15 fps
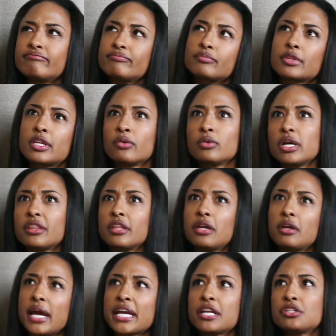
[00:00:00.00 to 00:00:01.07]

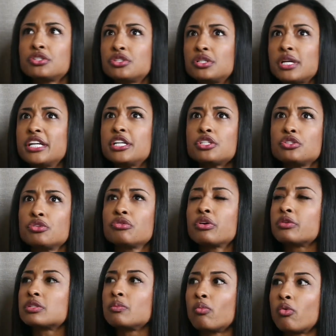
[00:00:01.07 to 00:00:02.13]
I just knew there
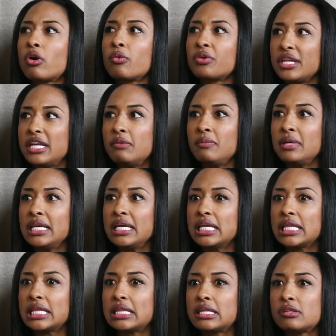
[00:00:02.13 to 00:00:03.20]
was more within me
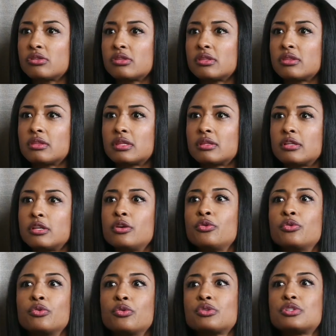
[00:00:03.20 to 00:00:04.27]

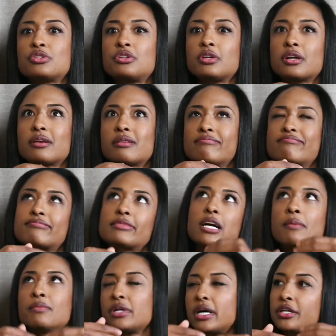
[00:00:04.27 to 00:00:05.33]
to
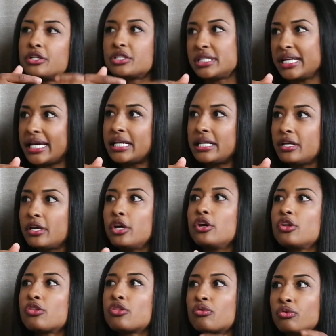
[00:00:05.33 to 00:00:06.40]
come to understand
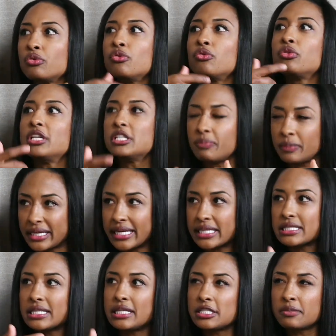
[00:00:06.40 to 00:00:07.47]
through these plants
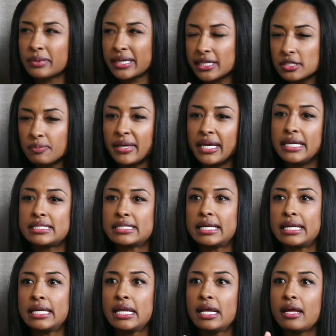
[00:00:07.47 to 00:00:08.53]
in this plant space.
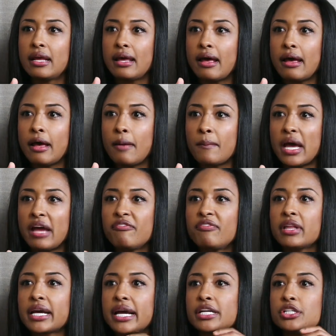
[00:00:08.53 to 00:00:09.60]
And I feel
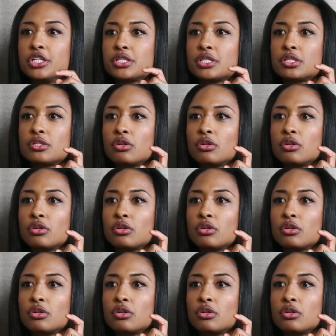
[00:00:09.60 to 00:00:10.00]
like I just